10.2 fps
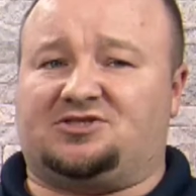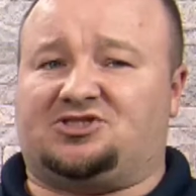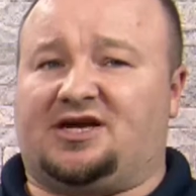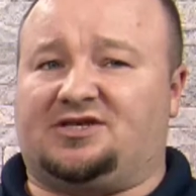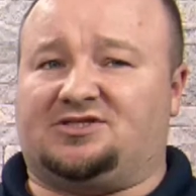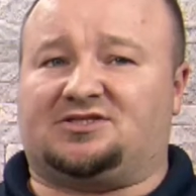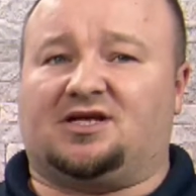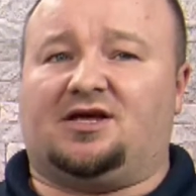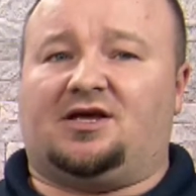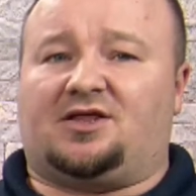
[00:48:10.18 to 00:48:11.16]
changes
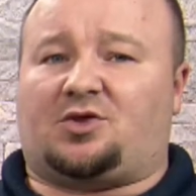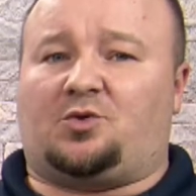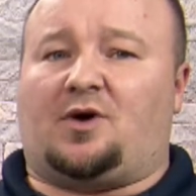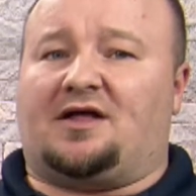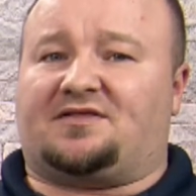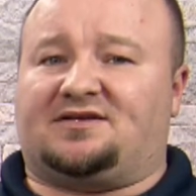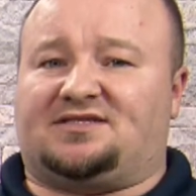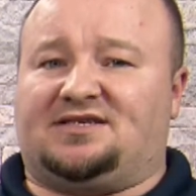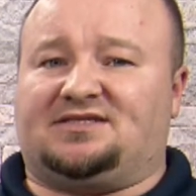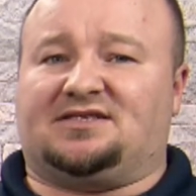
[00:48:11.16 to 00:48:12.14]
throughout the
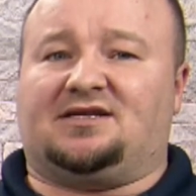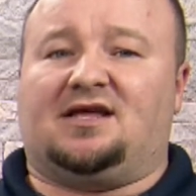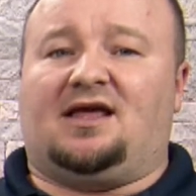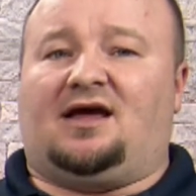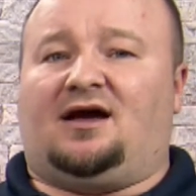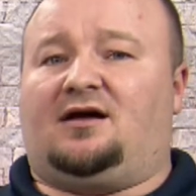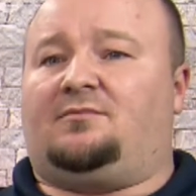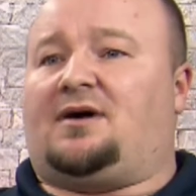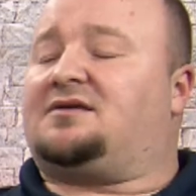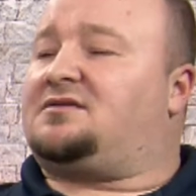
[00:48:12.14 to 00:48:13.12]
season.
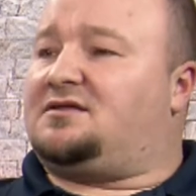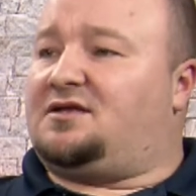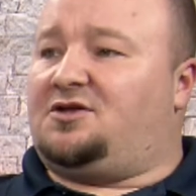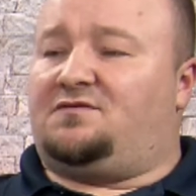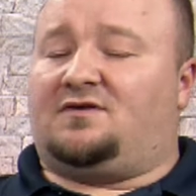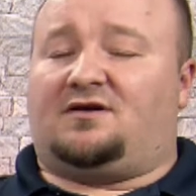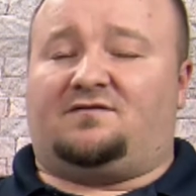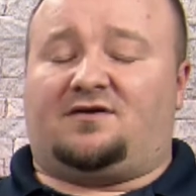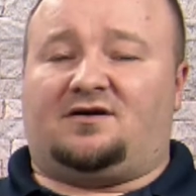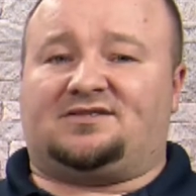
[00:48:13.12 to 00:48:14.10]
I think that you've got a
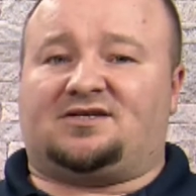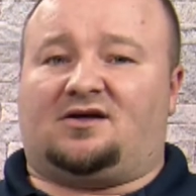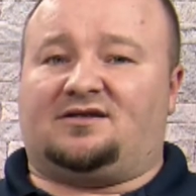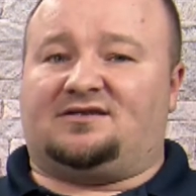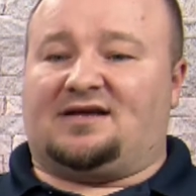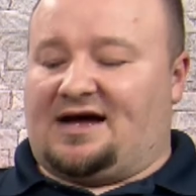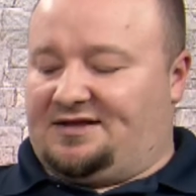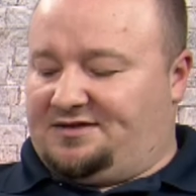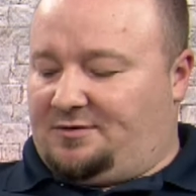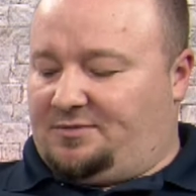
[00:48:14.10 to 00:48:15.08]
very solid
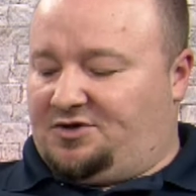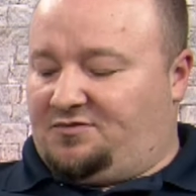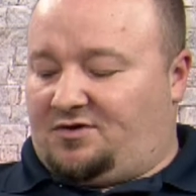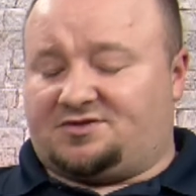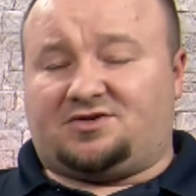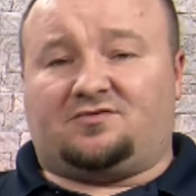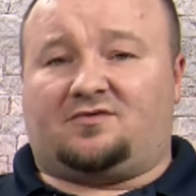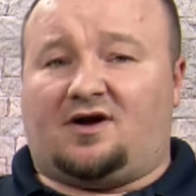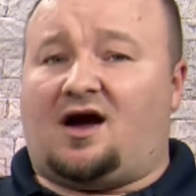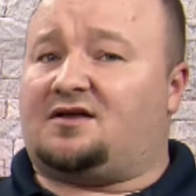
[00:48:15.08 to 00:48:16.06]
9 there, but you also
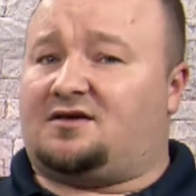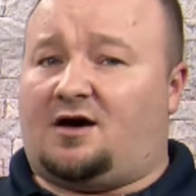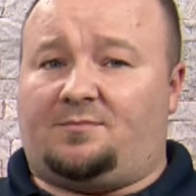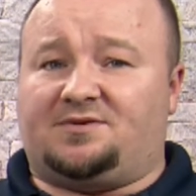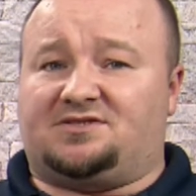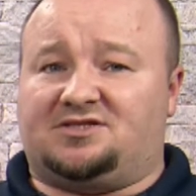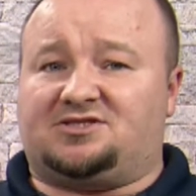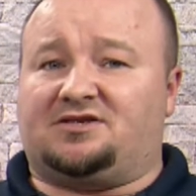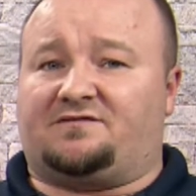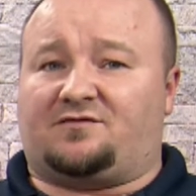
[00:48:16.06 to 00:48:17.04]
got
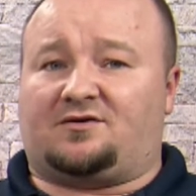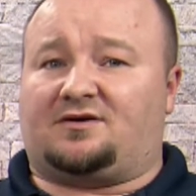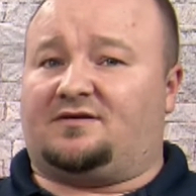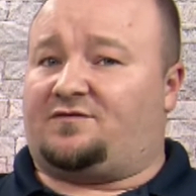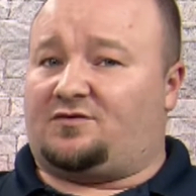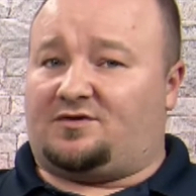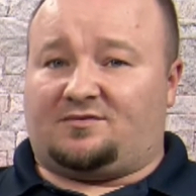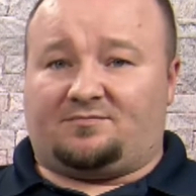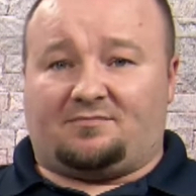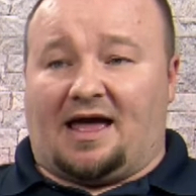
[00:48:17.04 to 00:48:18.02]
competition for
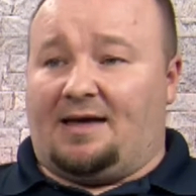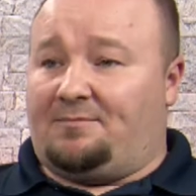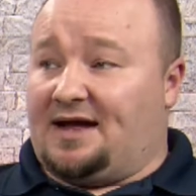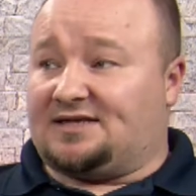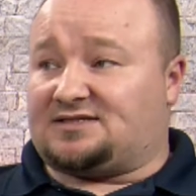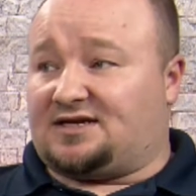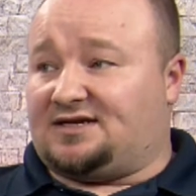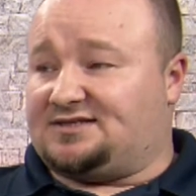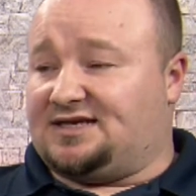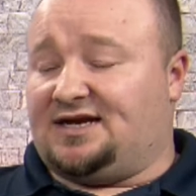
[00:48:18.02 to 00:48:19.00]
at-bats, like
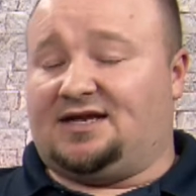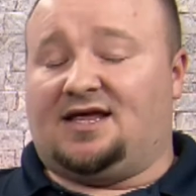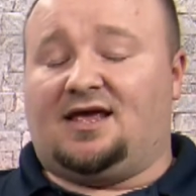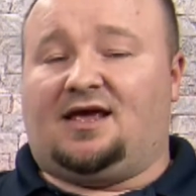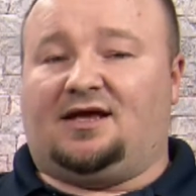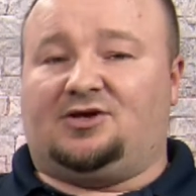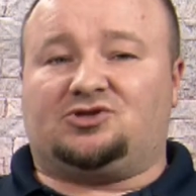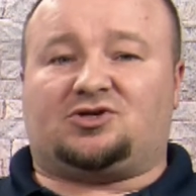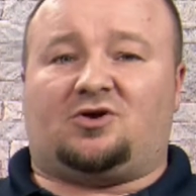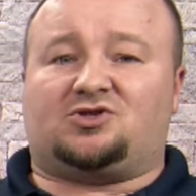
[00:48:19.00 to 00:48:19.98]
you said. You
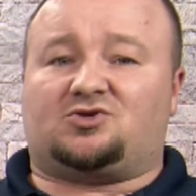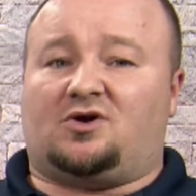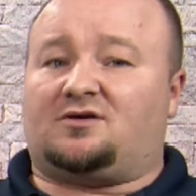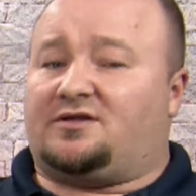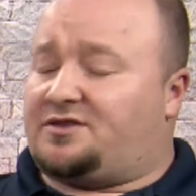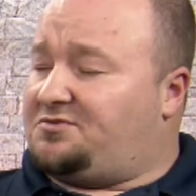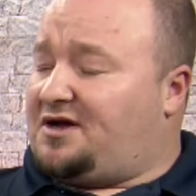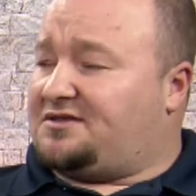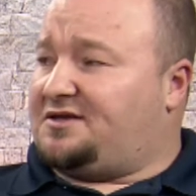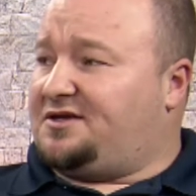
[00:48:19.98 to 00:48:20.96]
start struggling
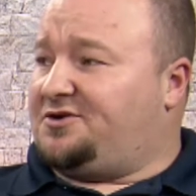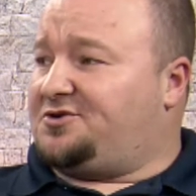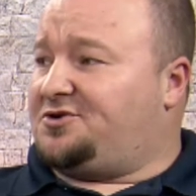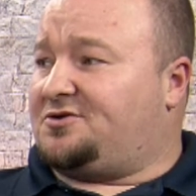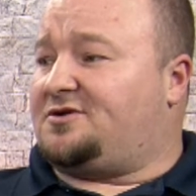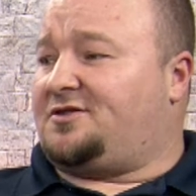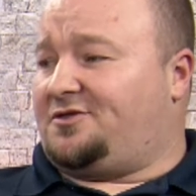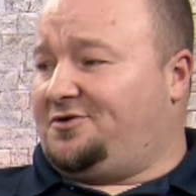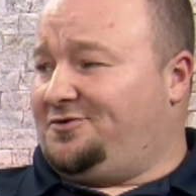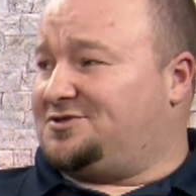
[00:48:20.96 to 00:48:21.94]
throughout the year, you're going to
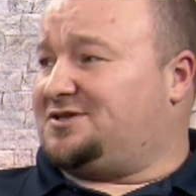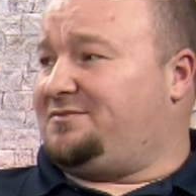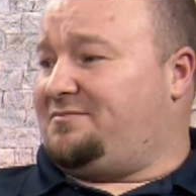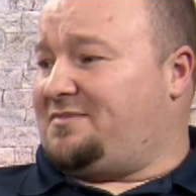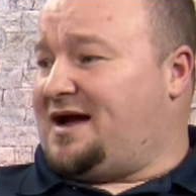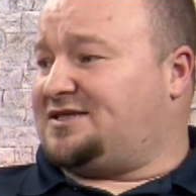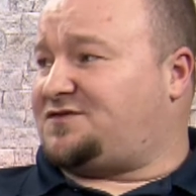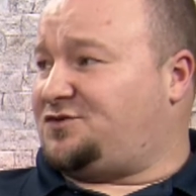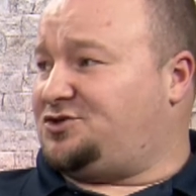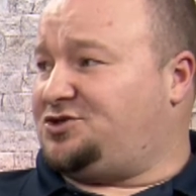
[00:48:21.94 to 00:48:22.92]
lose some at-bats
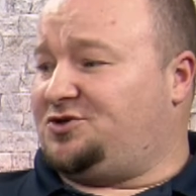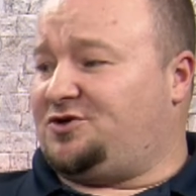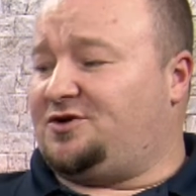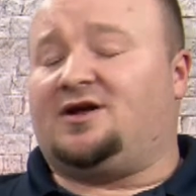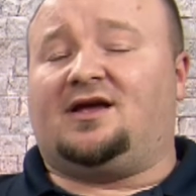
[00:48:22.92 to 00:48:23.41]
for sure.